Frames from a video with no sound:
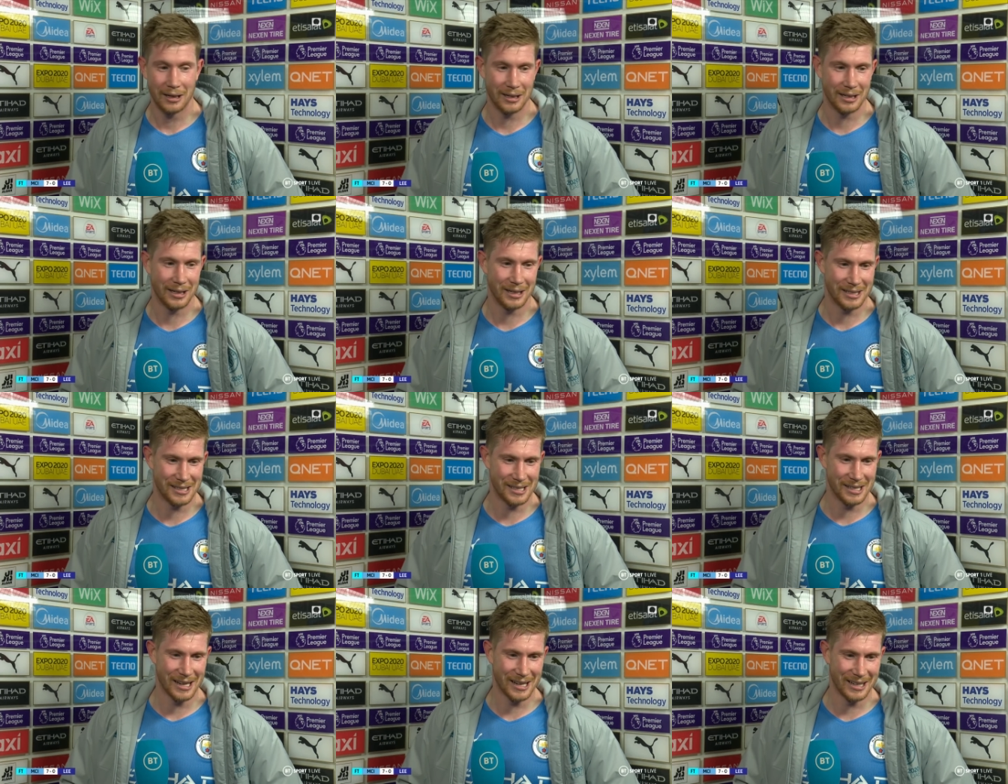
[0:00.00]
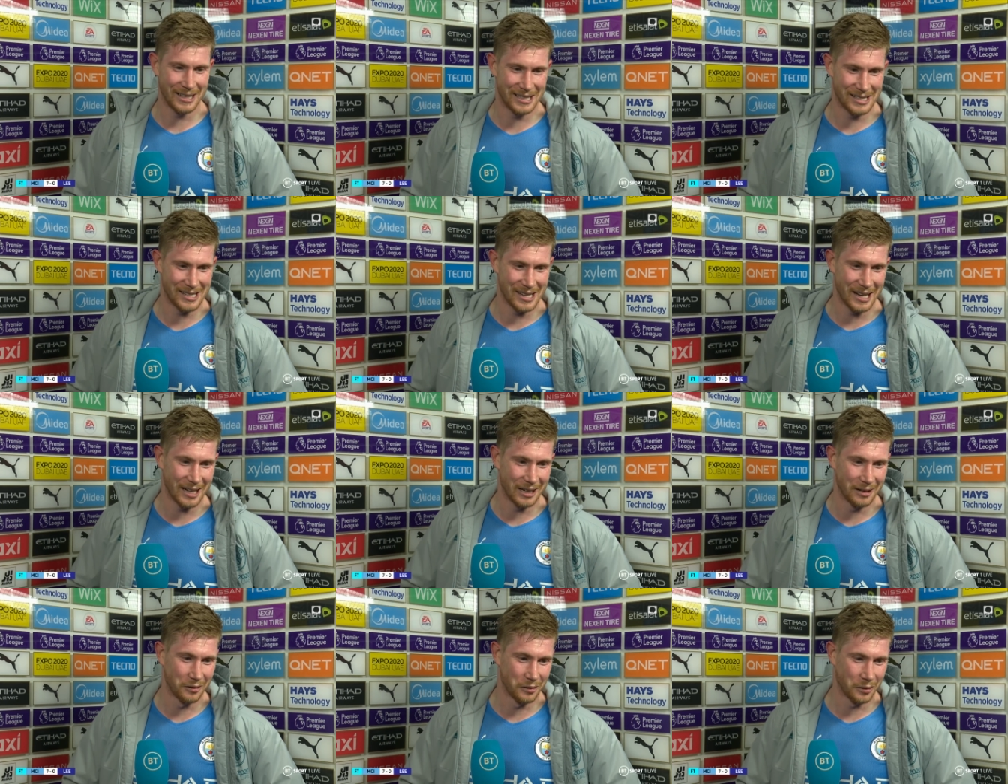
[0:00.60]
Yeah, it's a
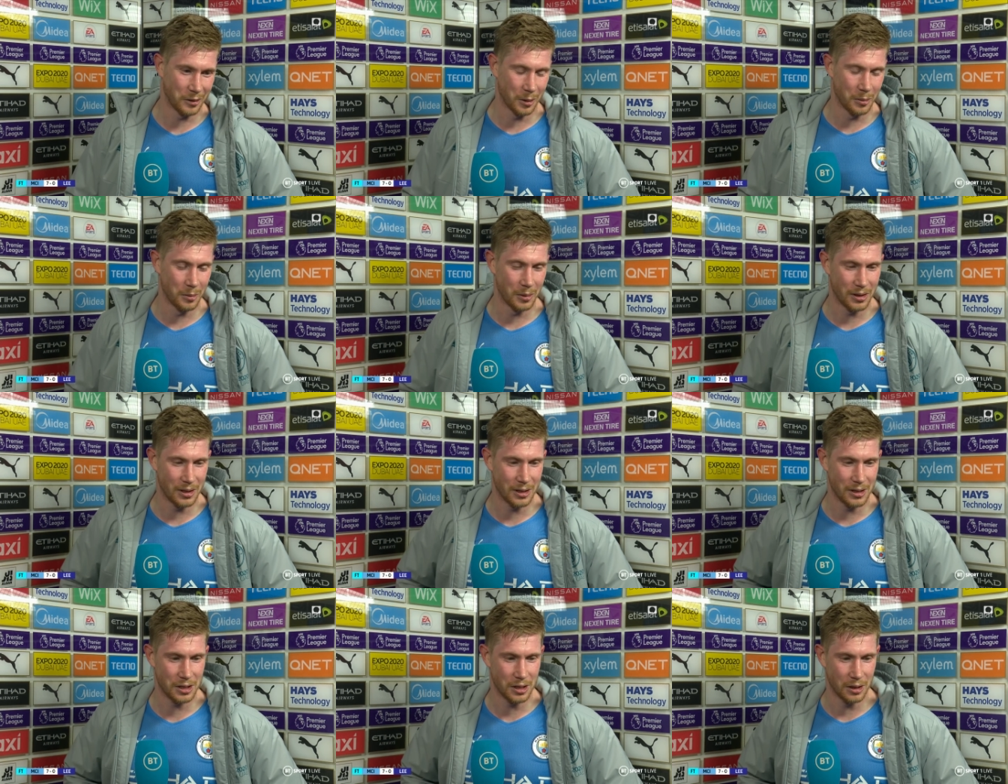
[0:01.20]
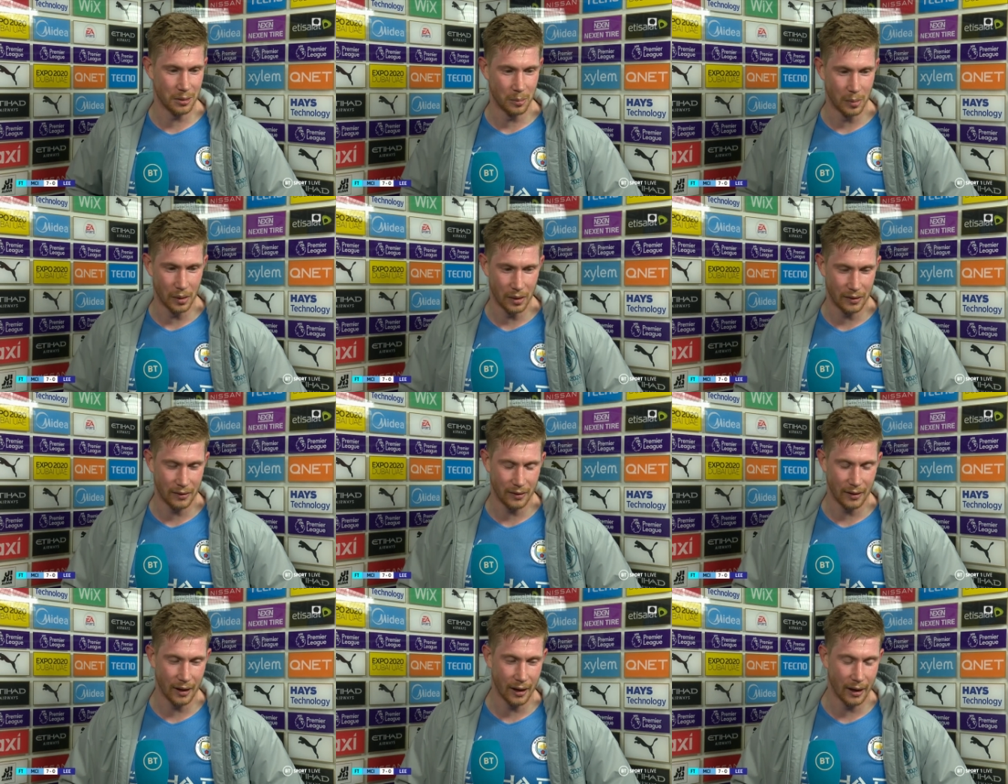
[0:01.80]
hell of a competition,
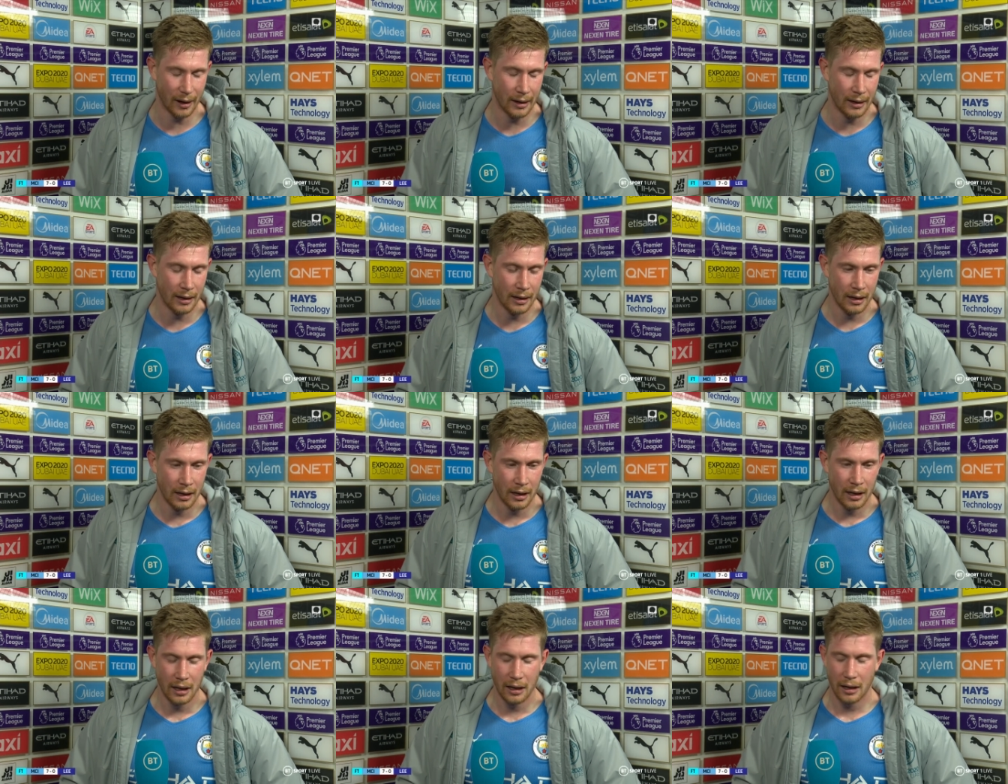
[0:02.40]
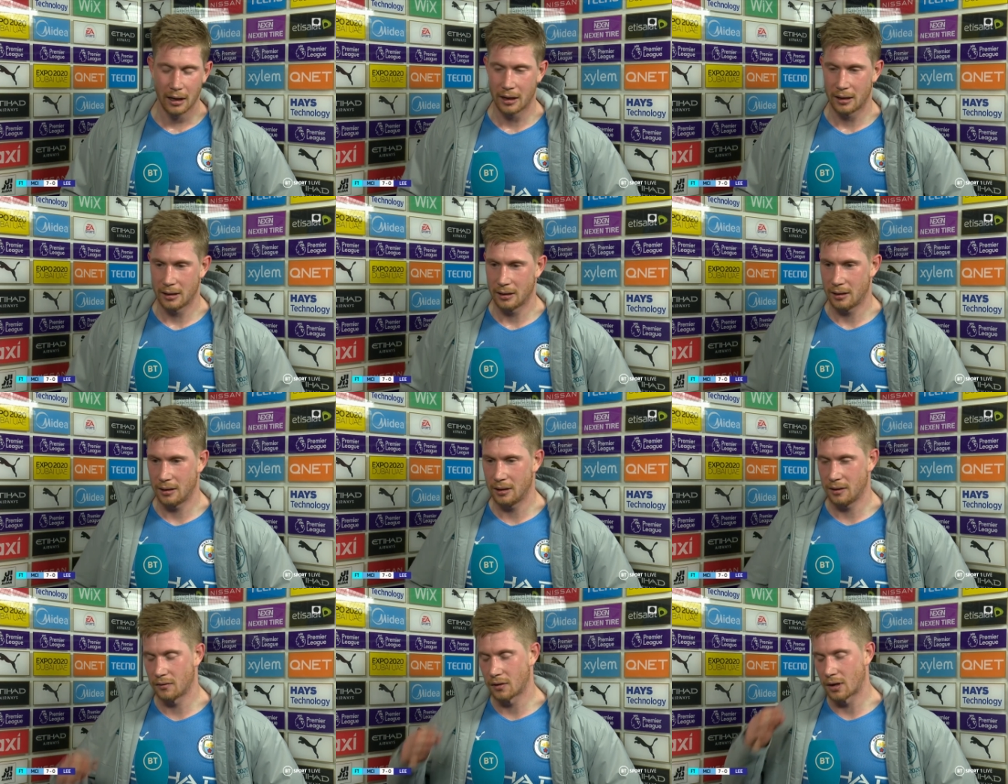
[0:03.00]
but
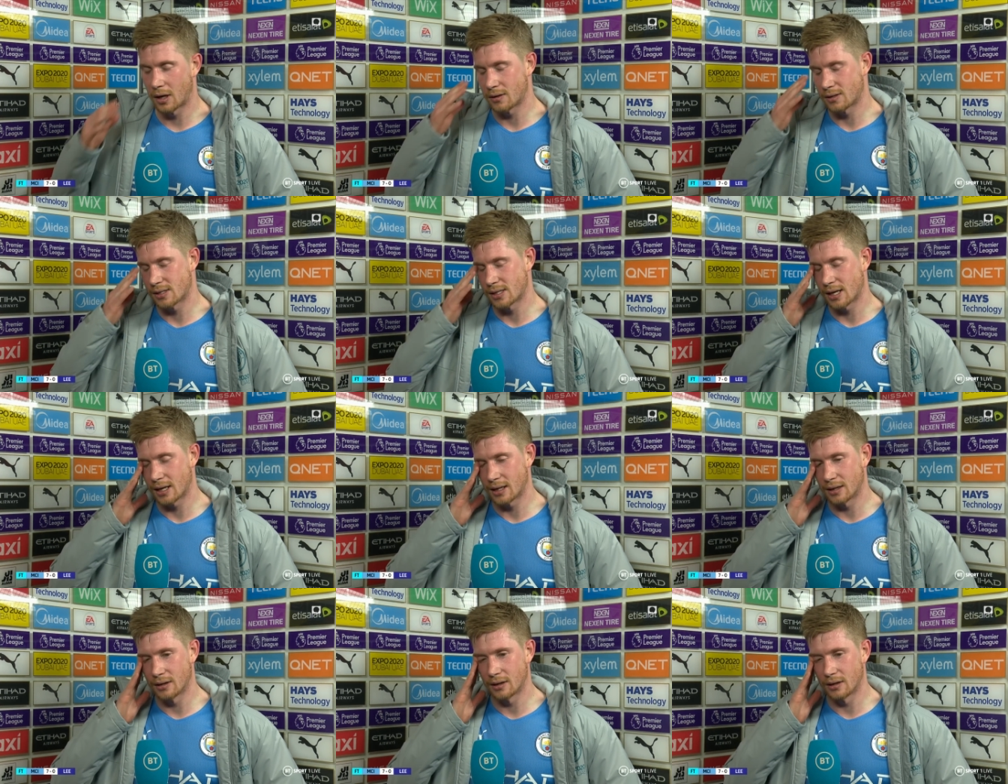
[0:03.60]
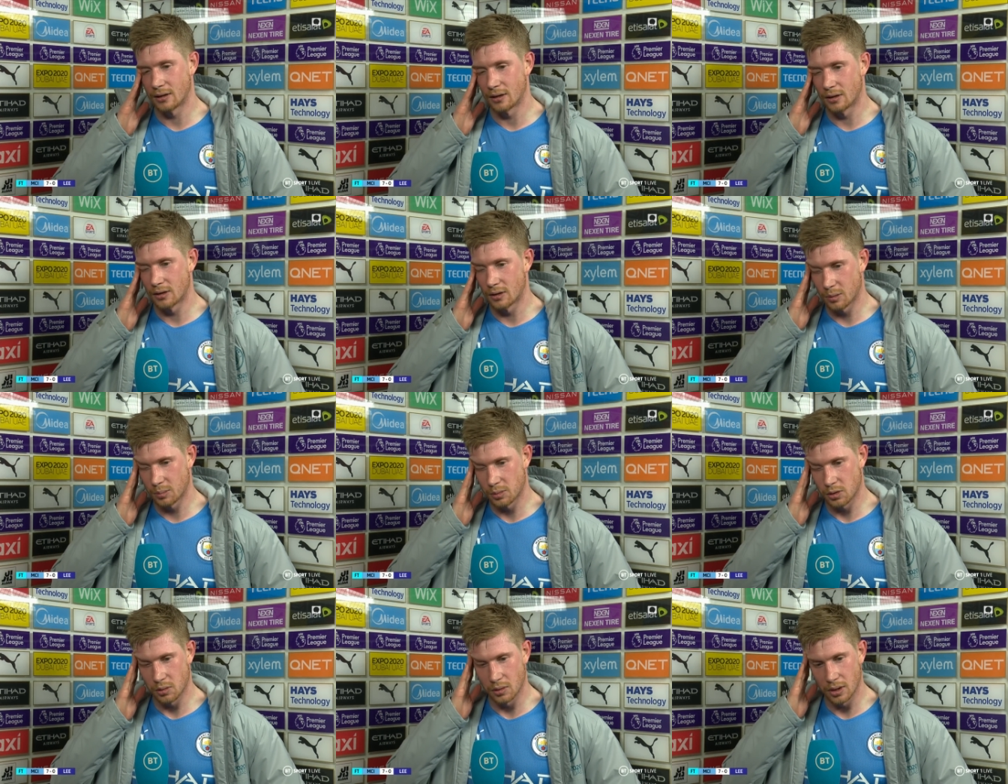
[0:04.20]
even outside the
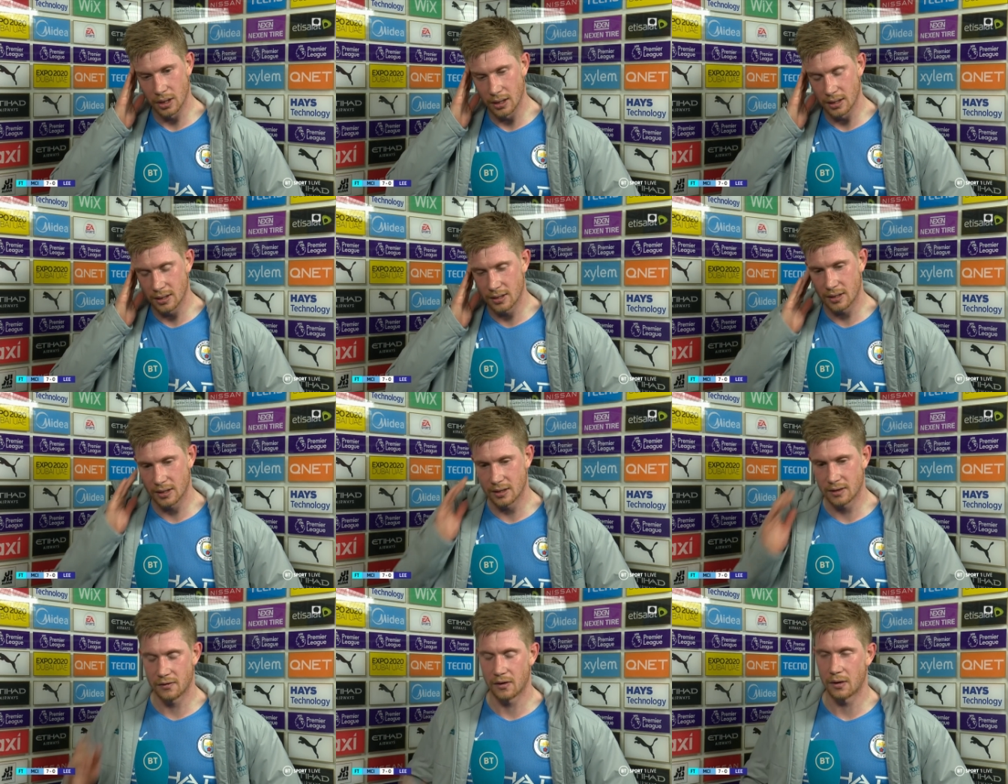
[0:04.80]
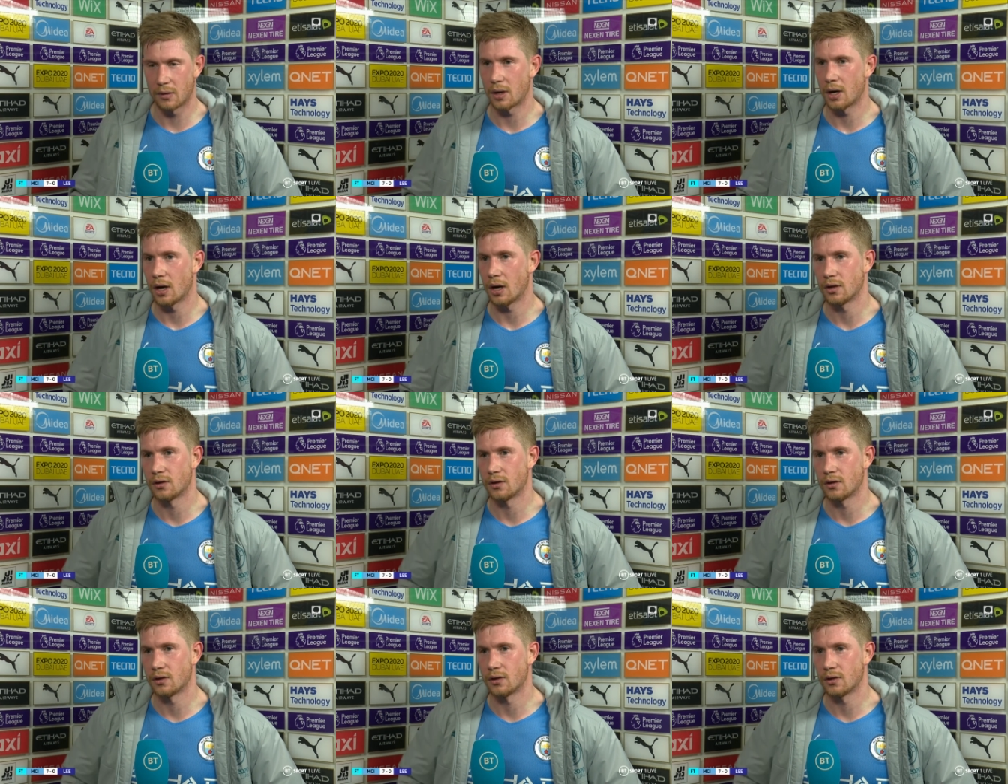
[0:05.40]
top three, it's very